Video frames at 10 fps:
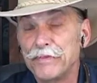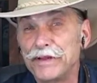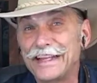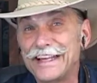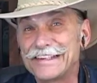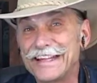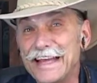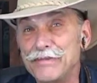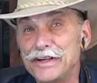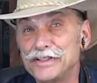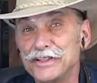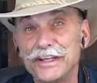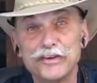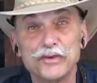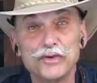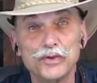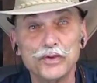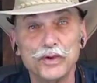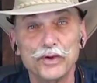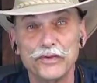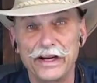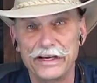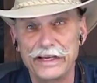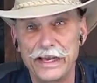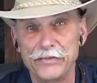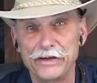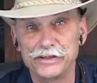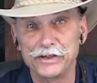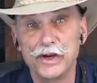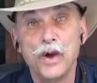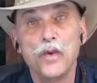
But that same engine that's a dual overhead cam engine